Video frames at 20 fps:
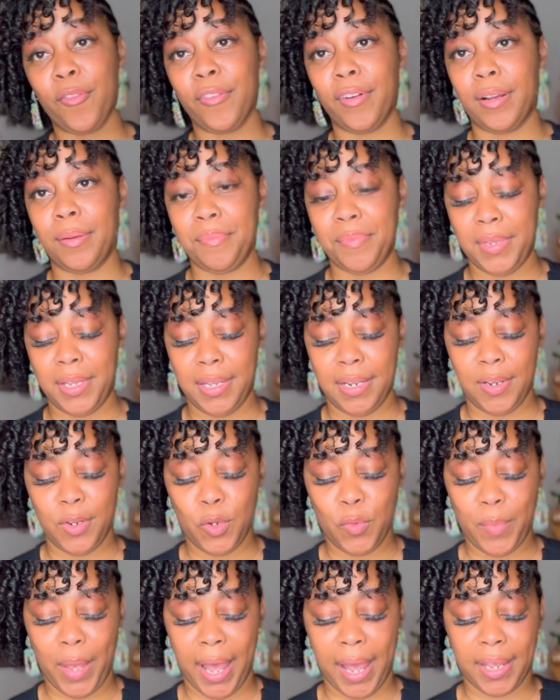from the new
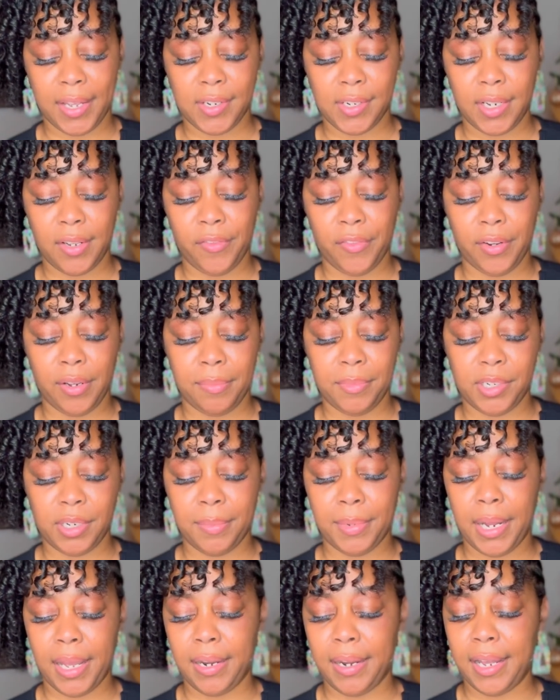packaging from
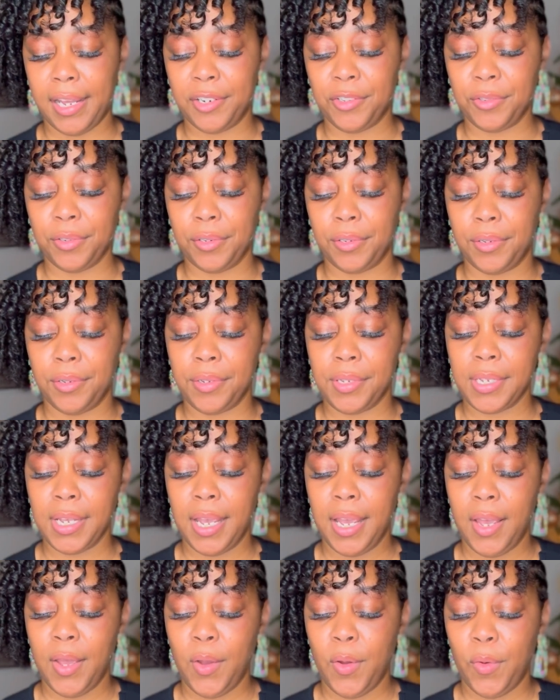Gemini Naturals.
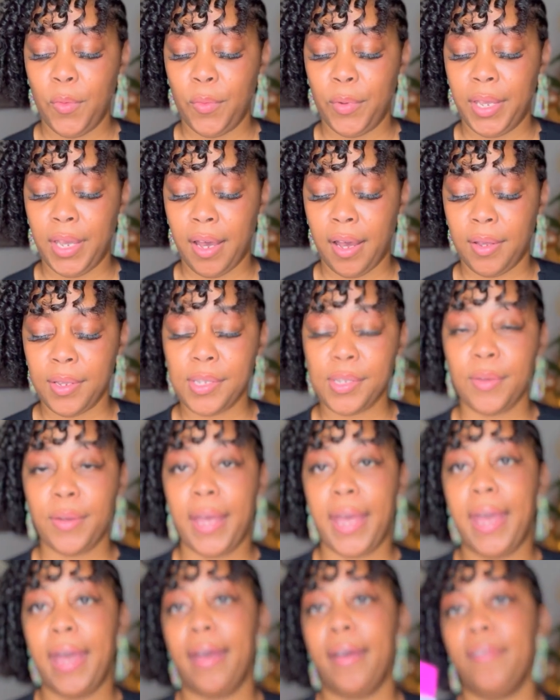We also
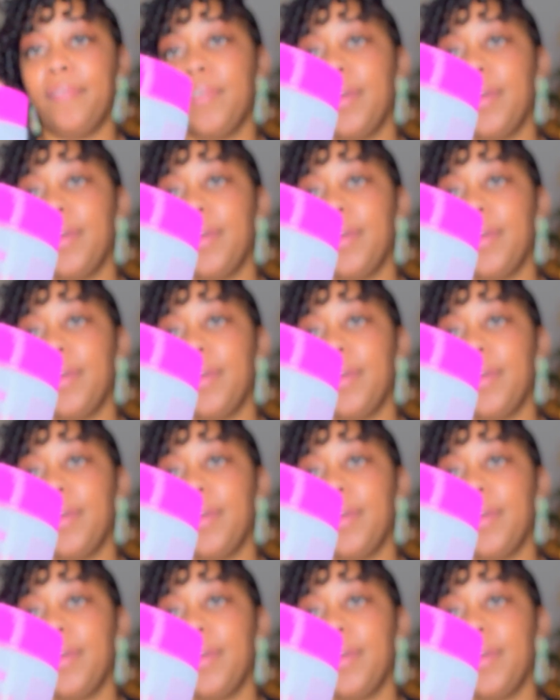have